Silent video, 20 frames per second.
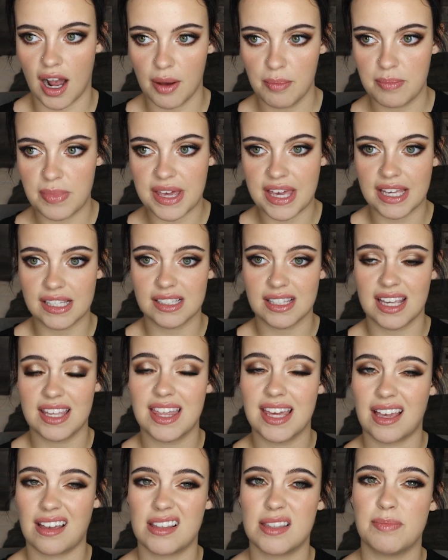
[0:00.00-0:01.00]
up because I
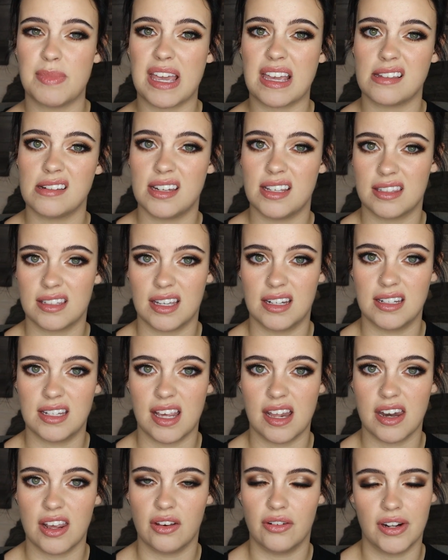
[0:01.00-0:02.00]
think it's being
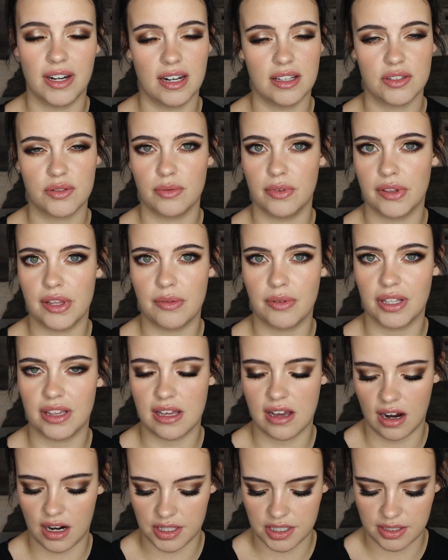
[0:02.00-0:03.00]
discontinued and it's really,
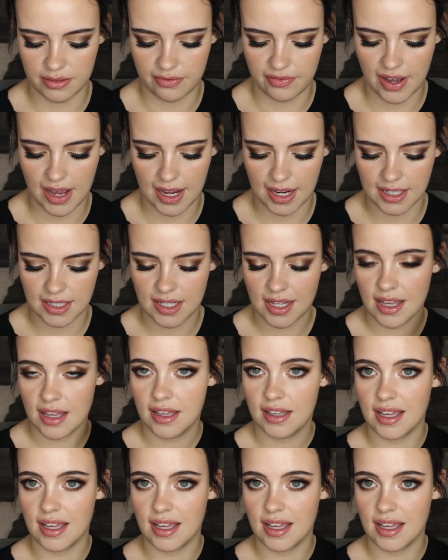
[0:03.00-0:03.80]
really hard to find.